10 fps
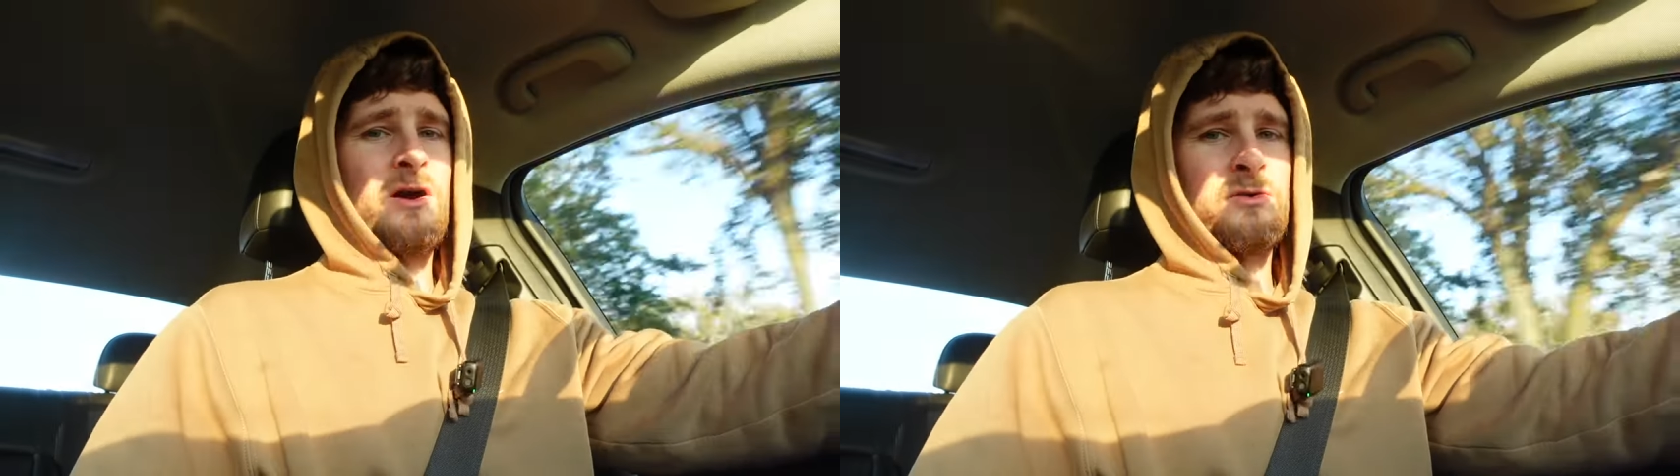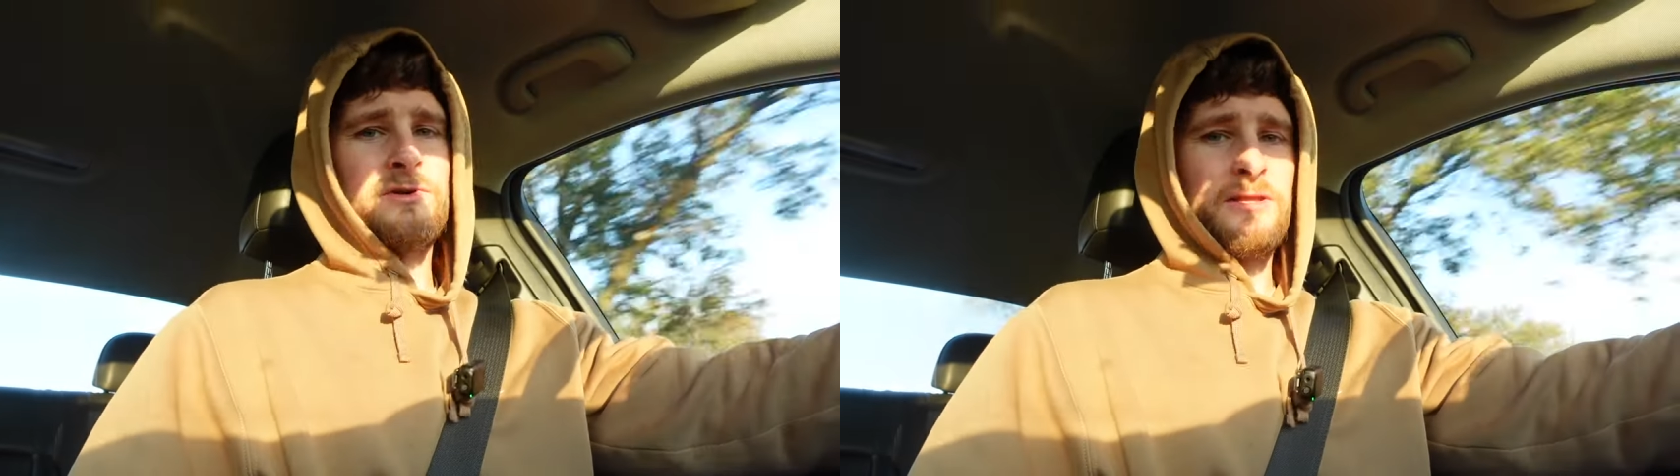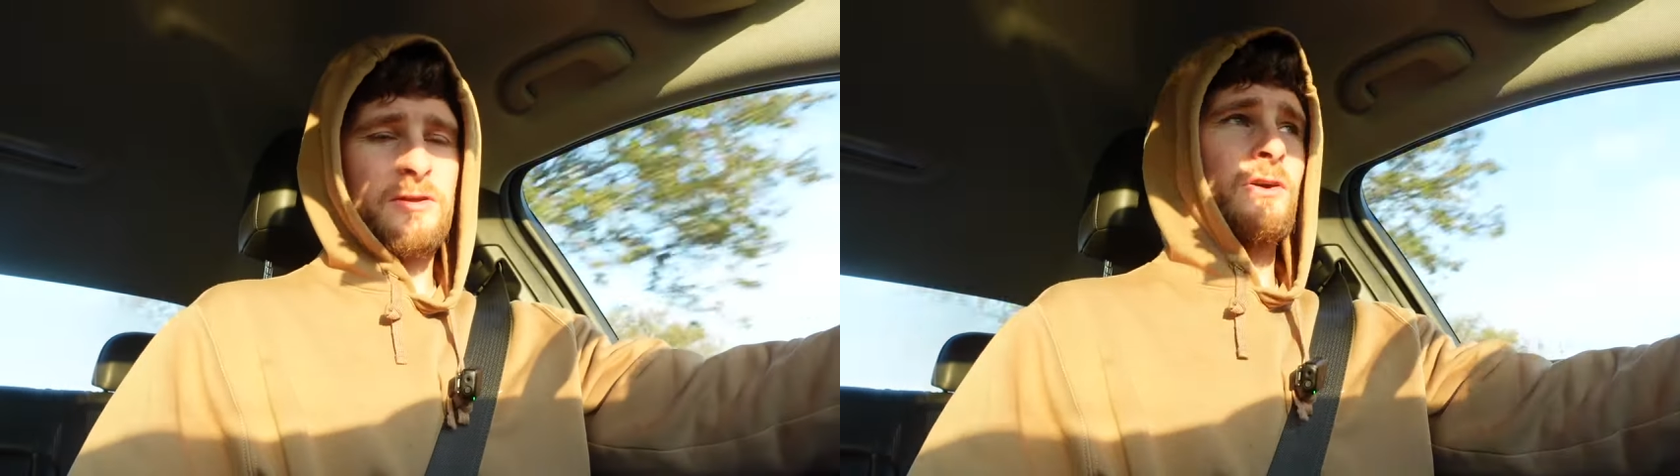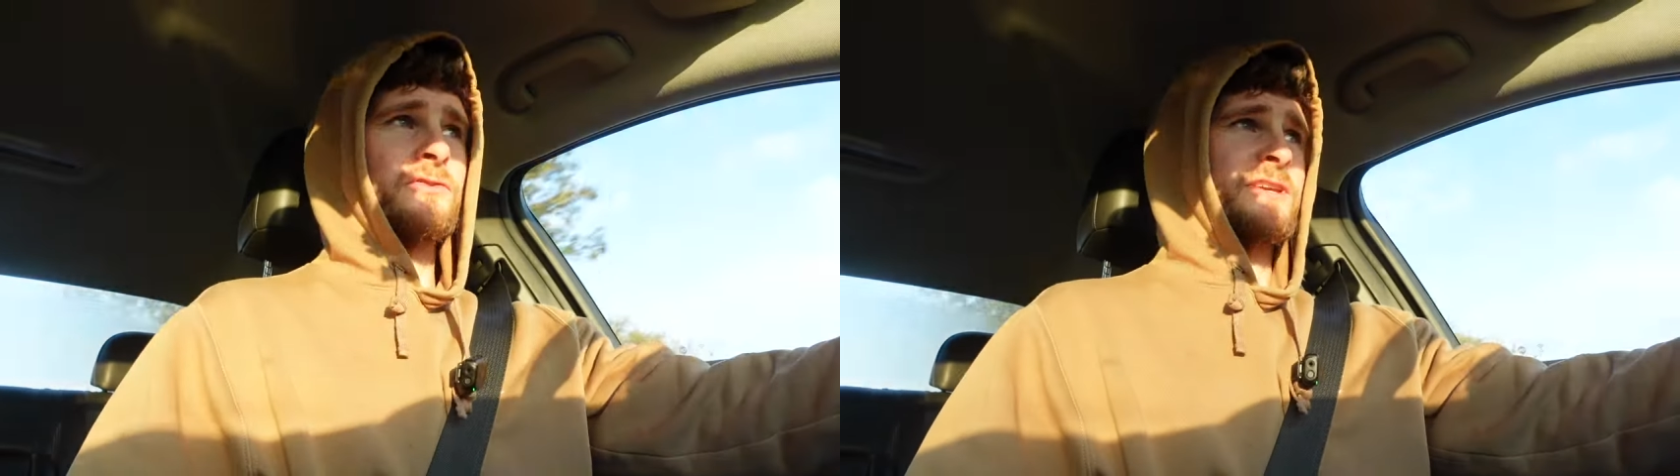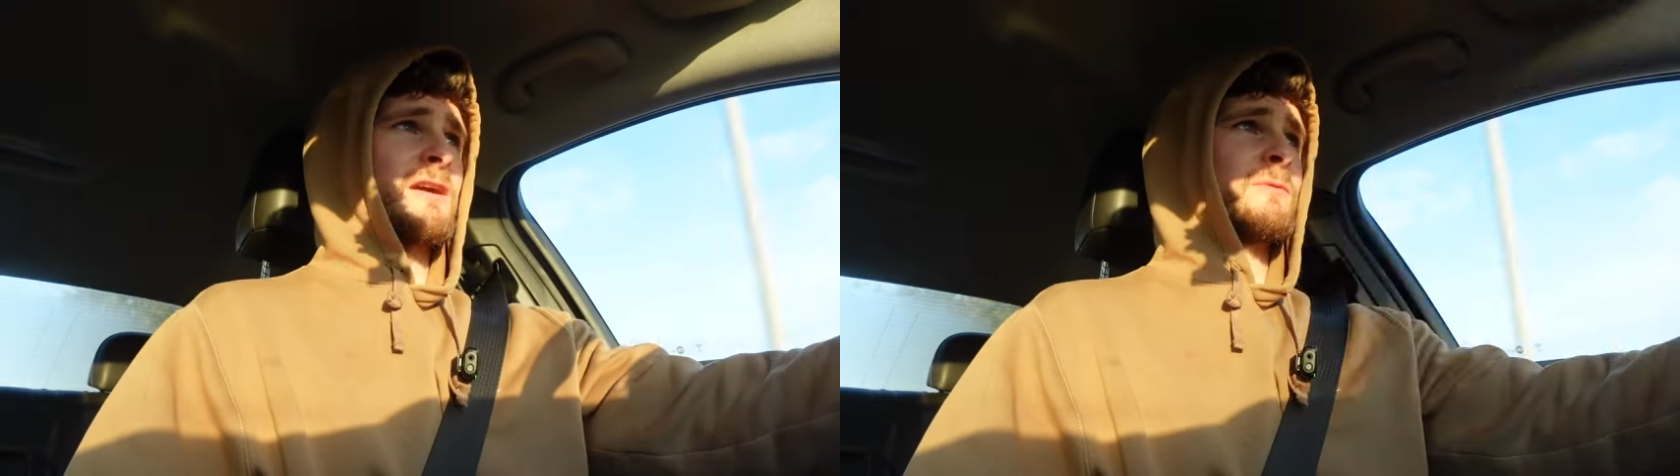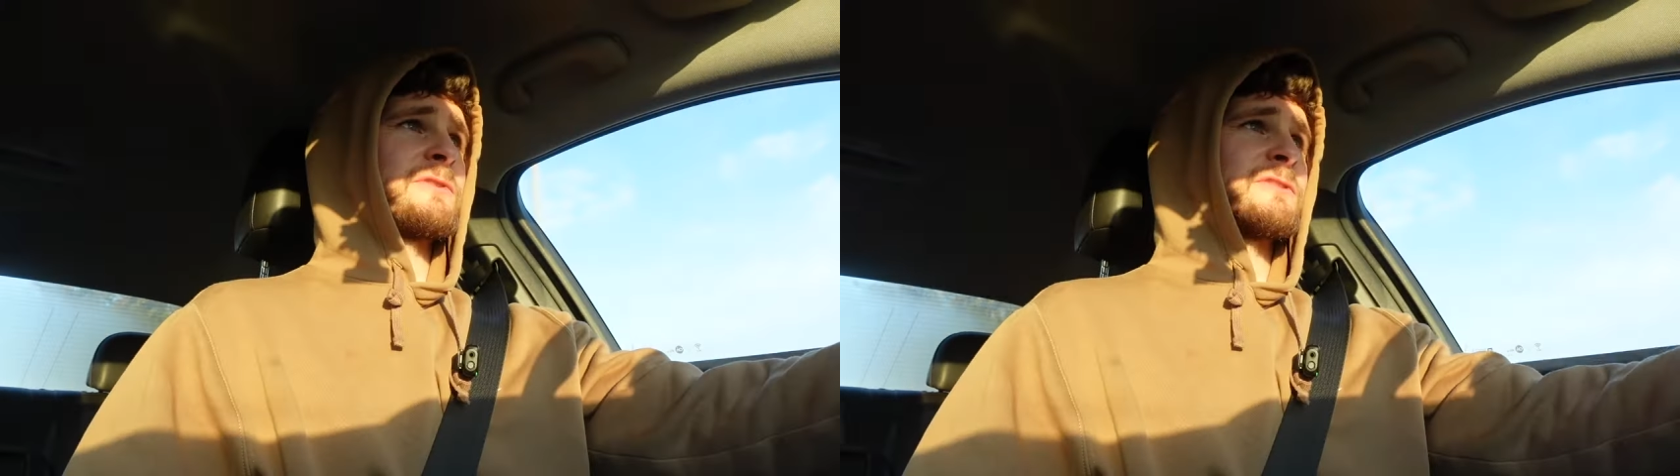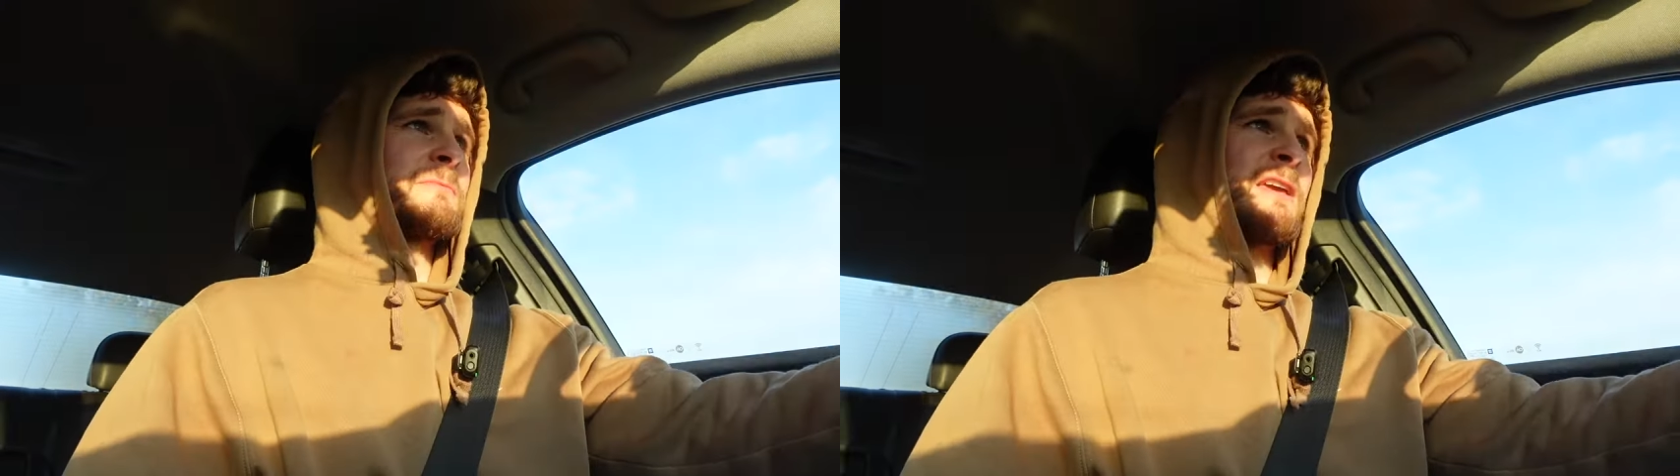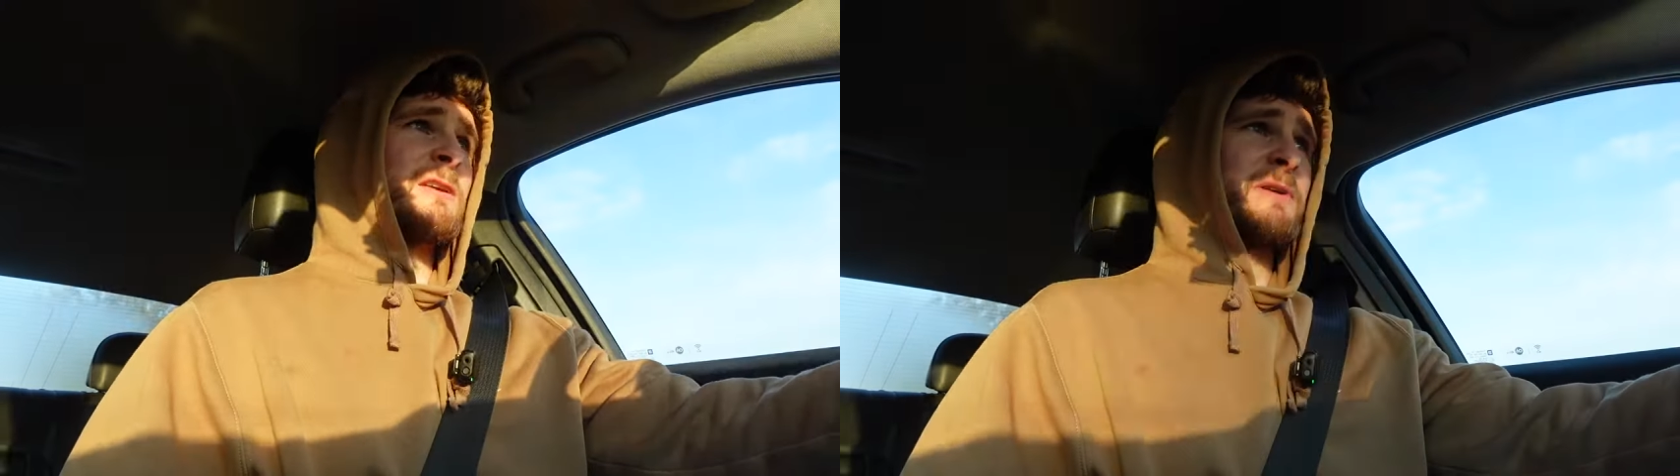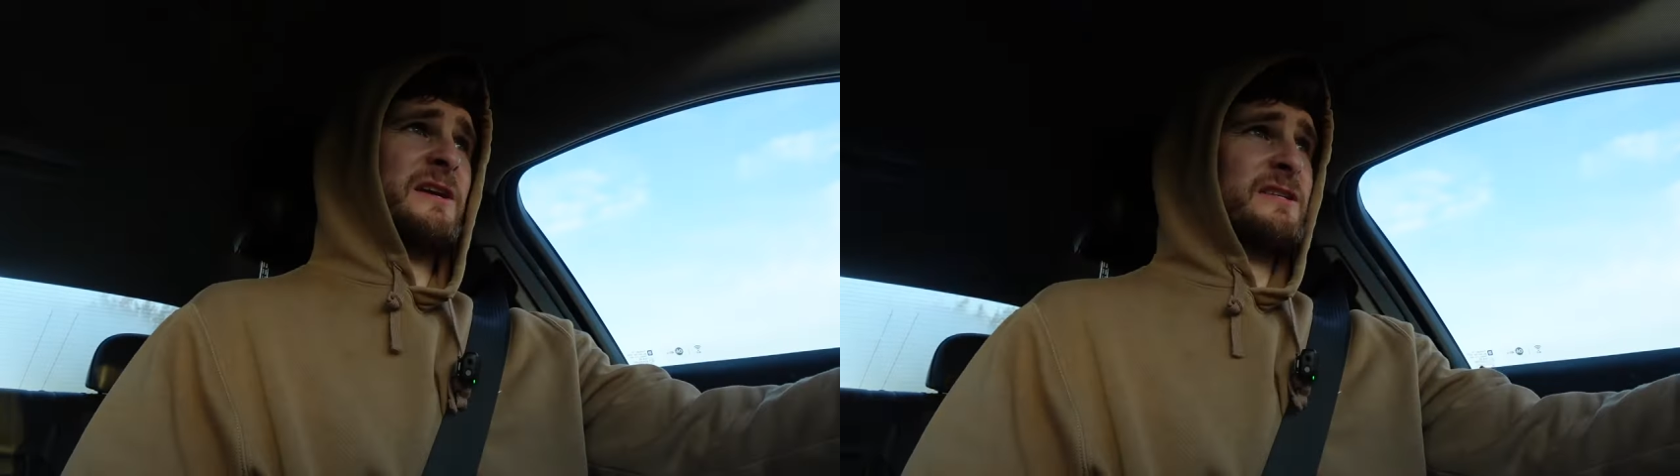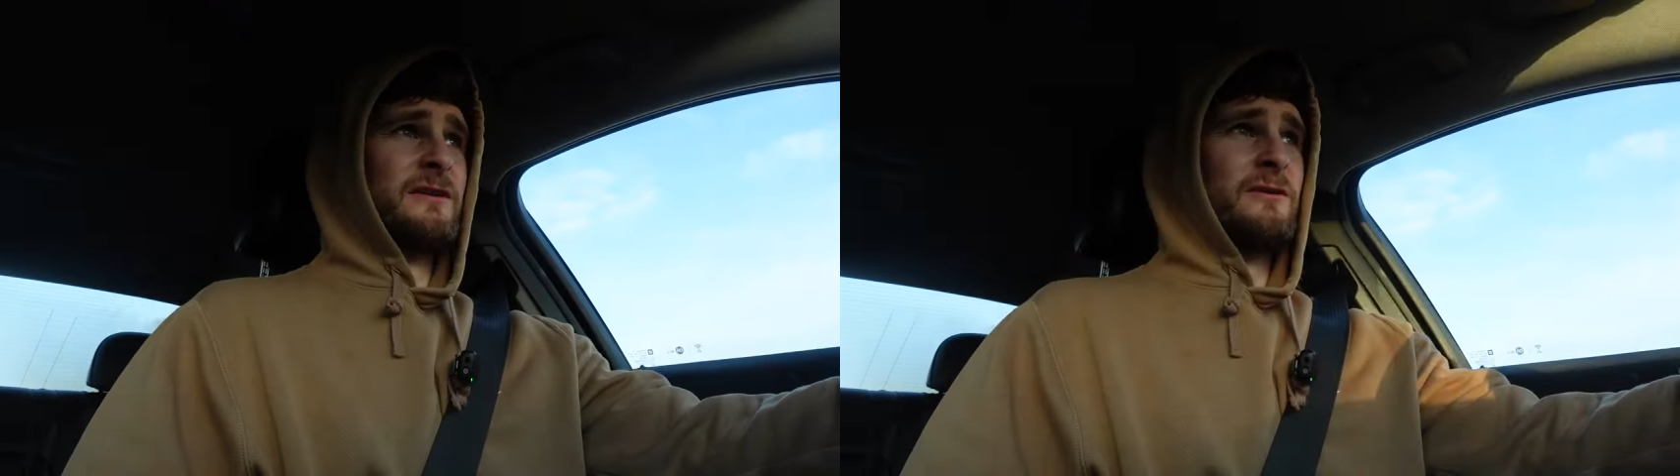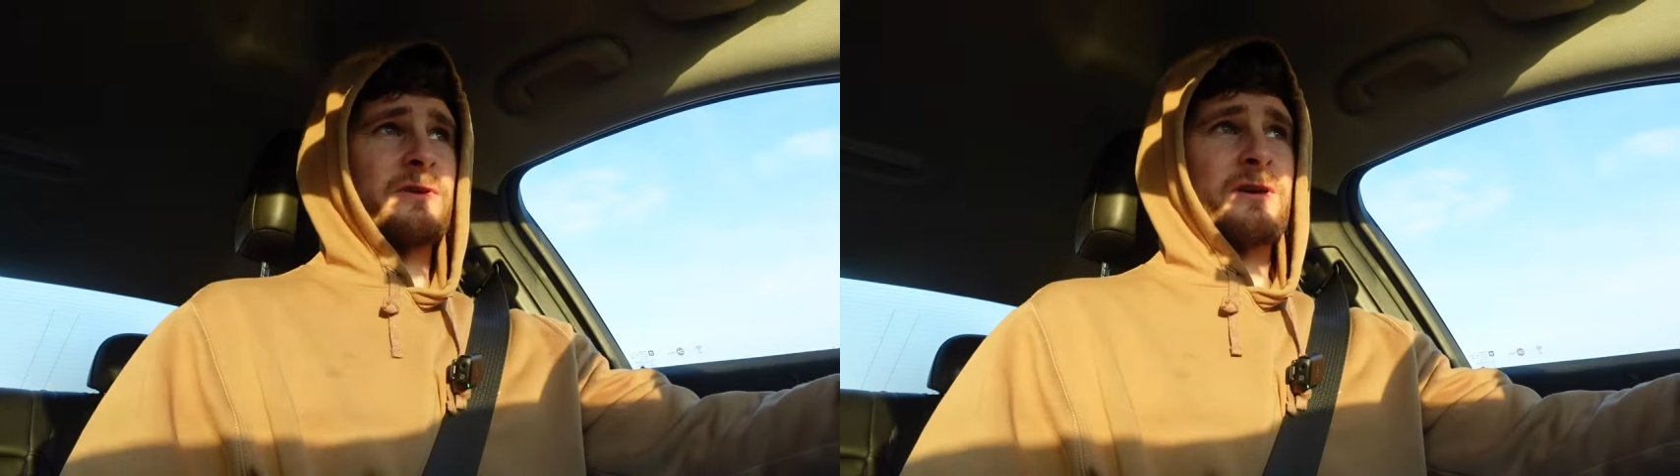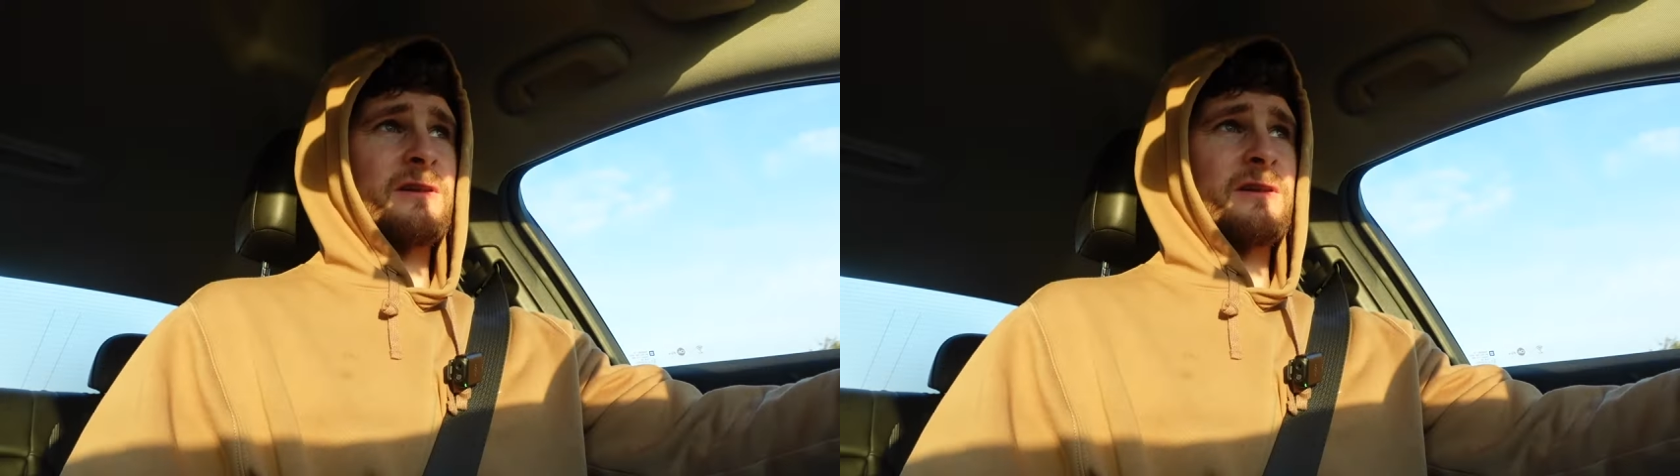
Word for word: only the content I want to make because I know that